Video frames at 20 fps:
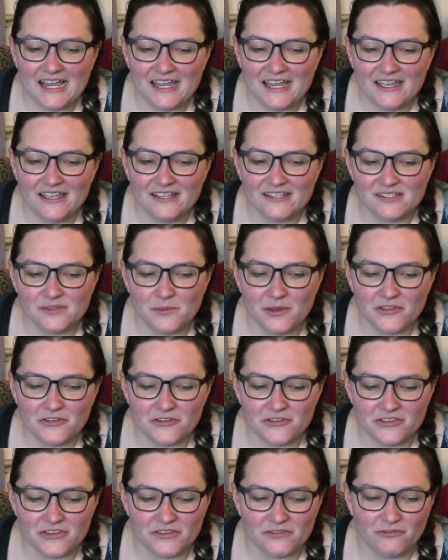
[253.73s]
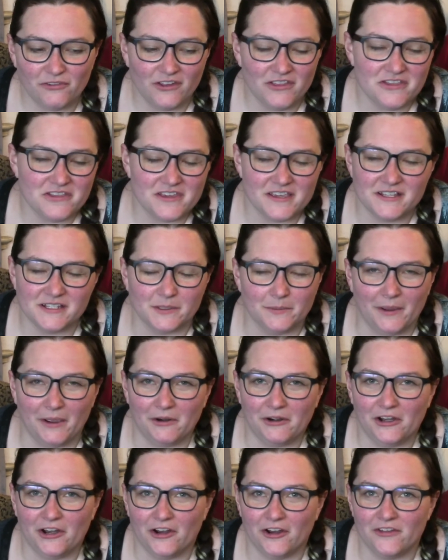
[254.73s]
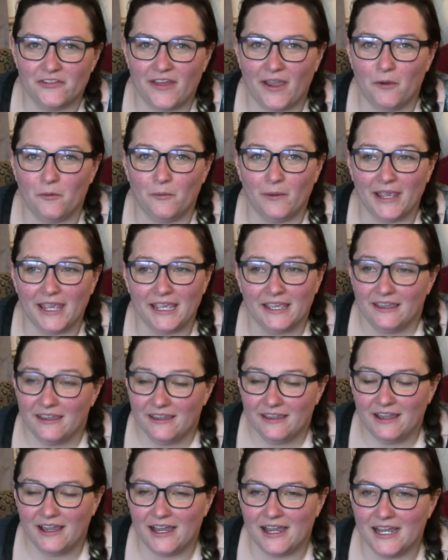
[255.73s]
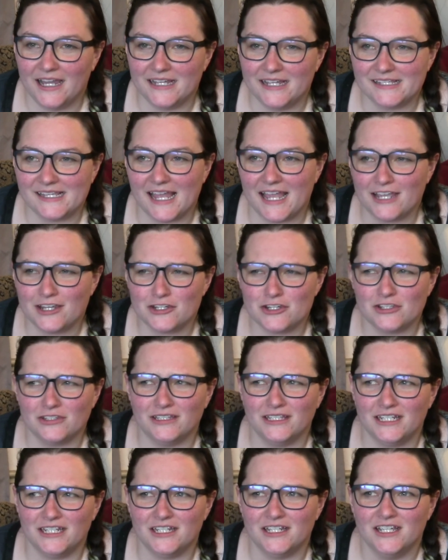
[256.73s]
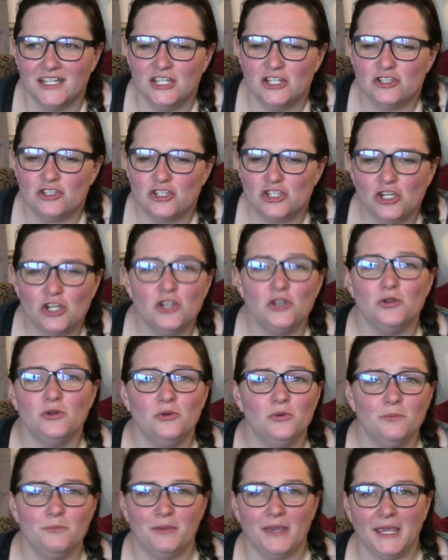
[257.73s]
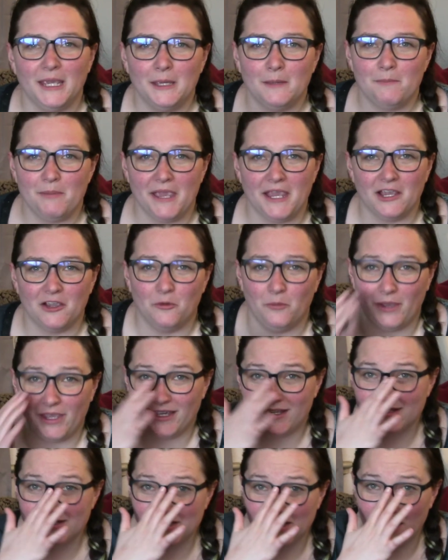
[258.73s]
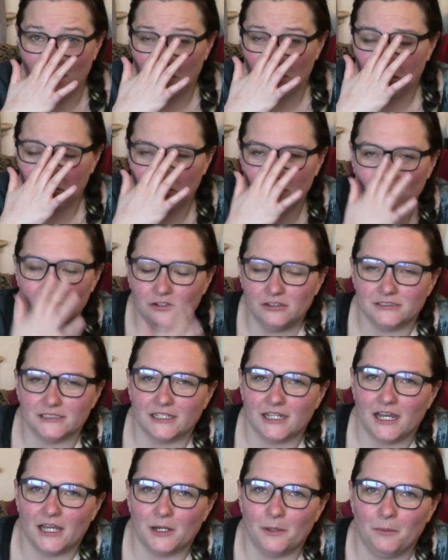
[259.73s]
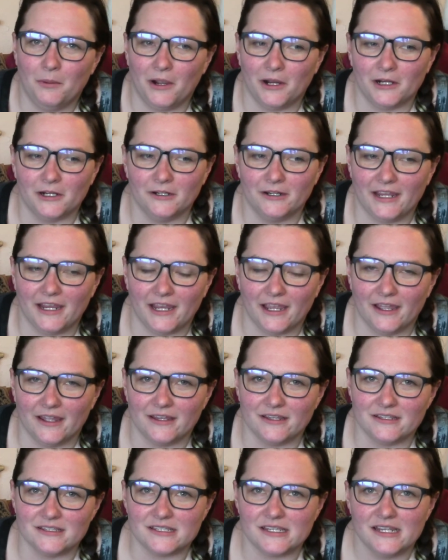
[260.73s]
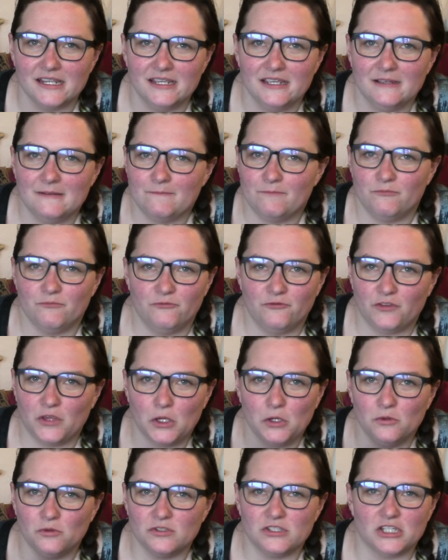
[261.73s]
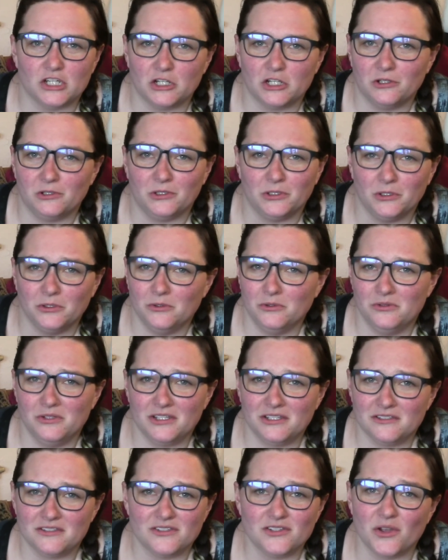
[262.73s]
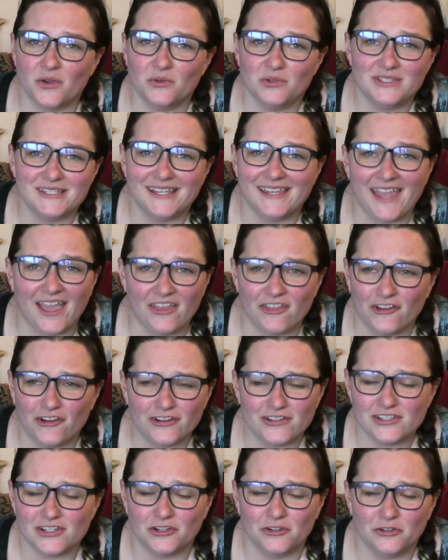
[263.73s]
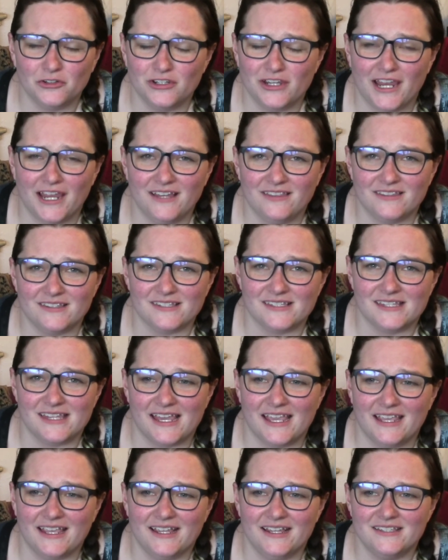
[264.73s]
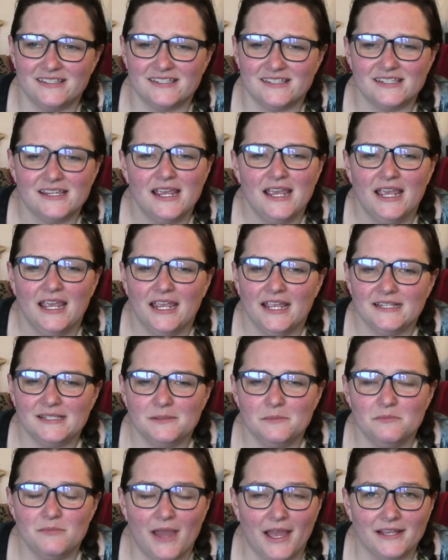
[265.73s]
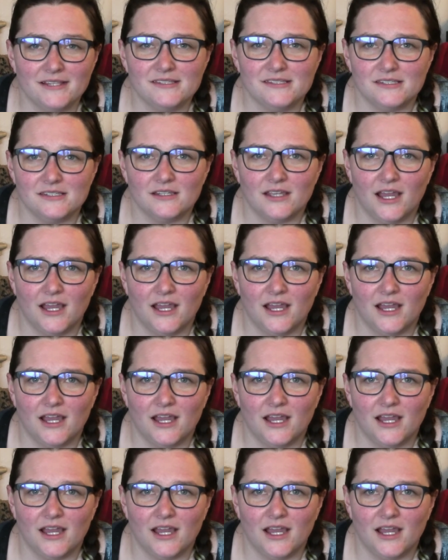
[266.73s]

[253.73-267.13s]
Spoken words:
Some other fun things about her, that wig is actually 2 big pink wigs that I curled and cut apart and fused and glued and sewed together to create this thing. It's a mess.